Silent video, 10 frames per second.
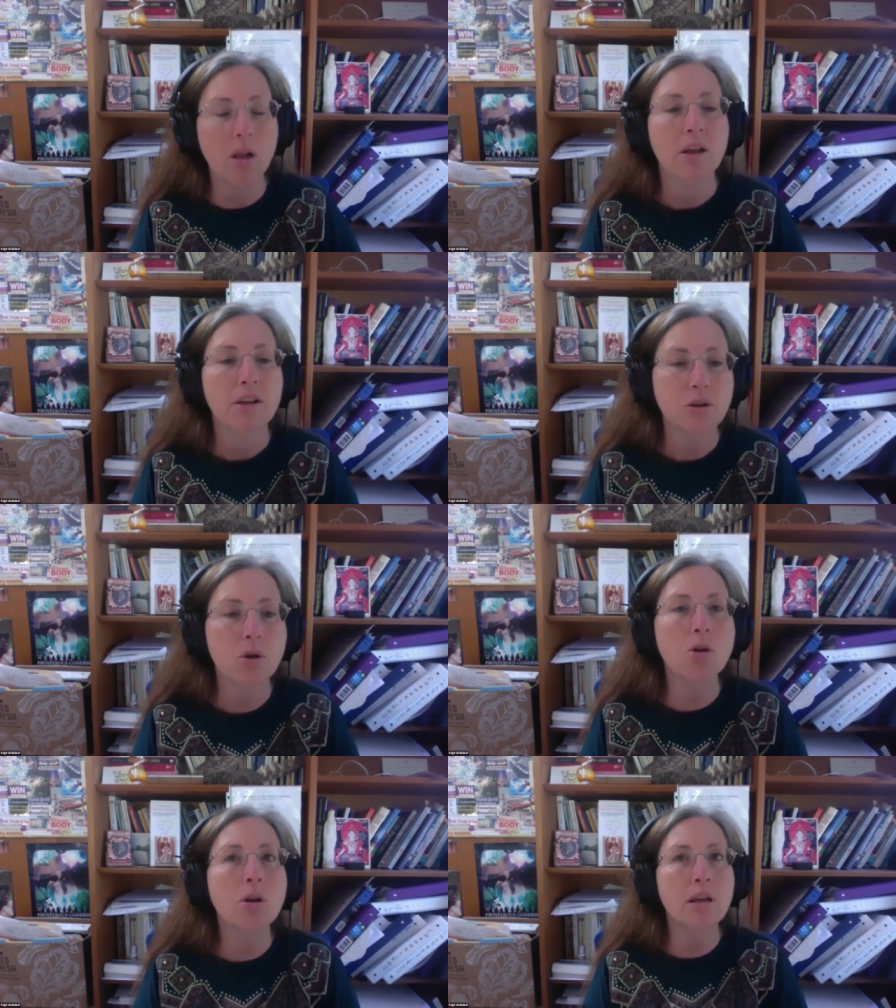So
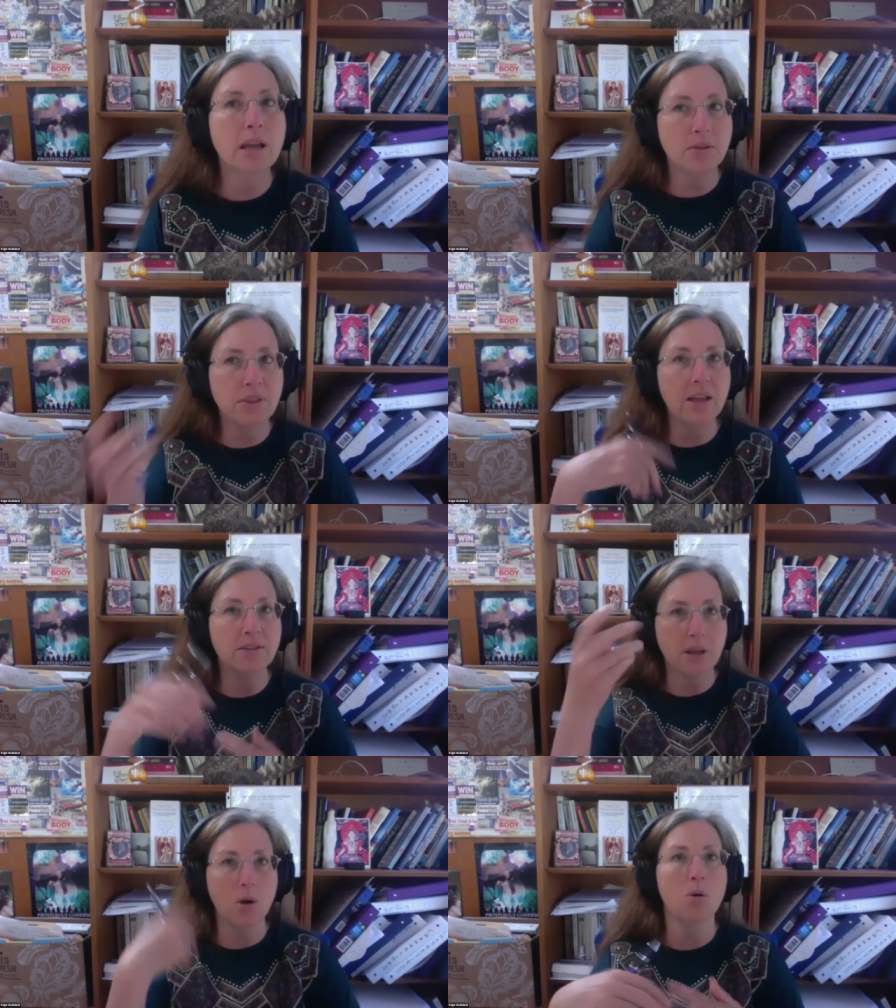you're going to get
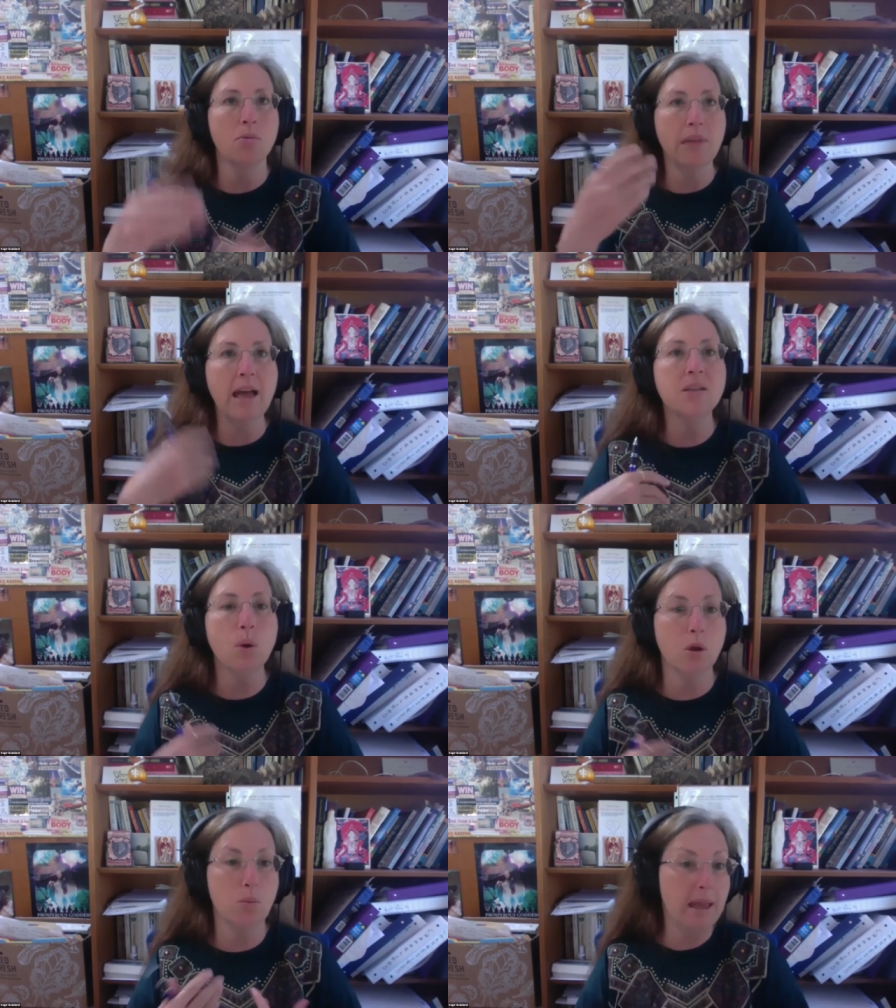things that's
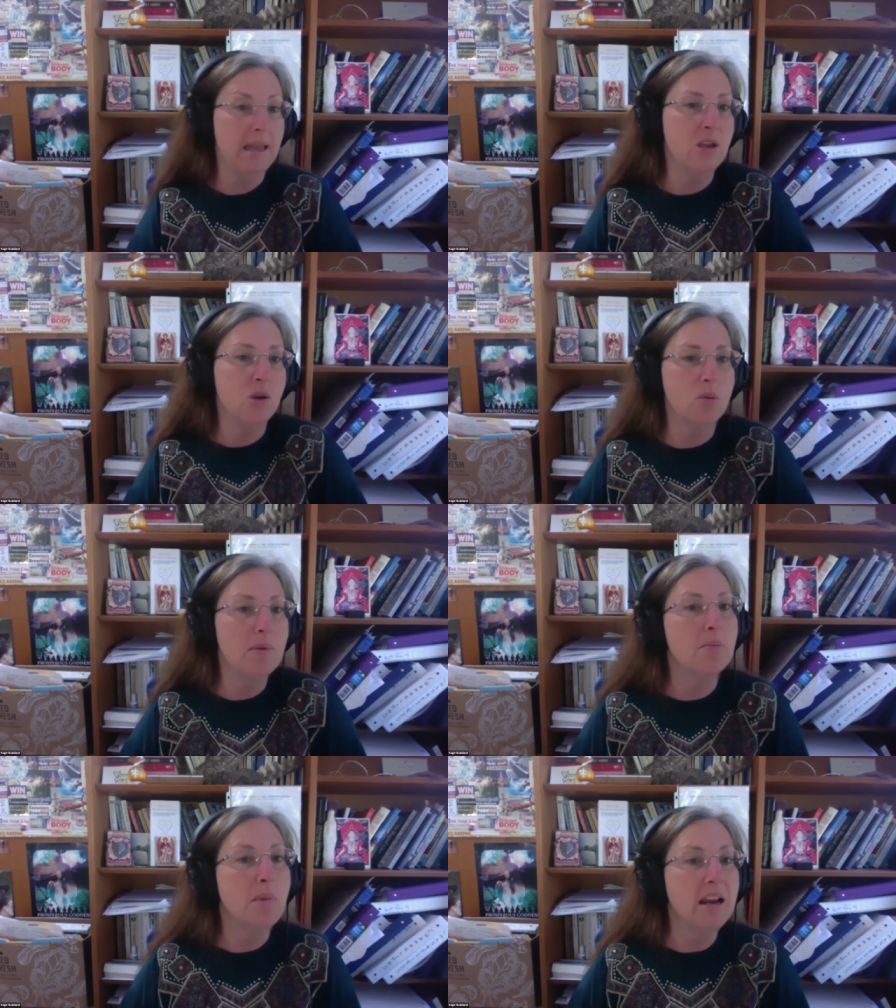why they're paying you the
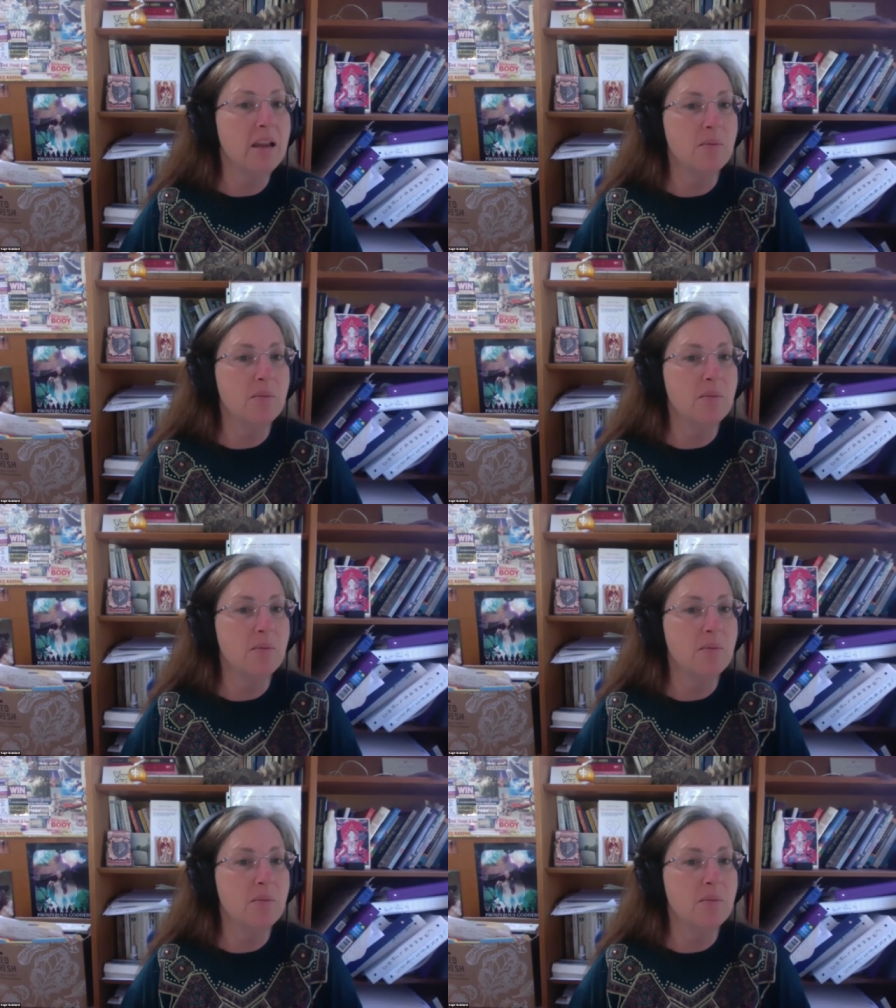big money,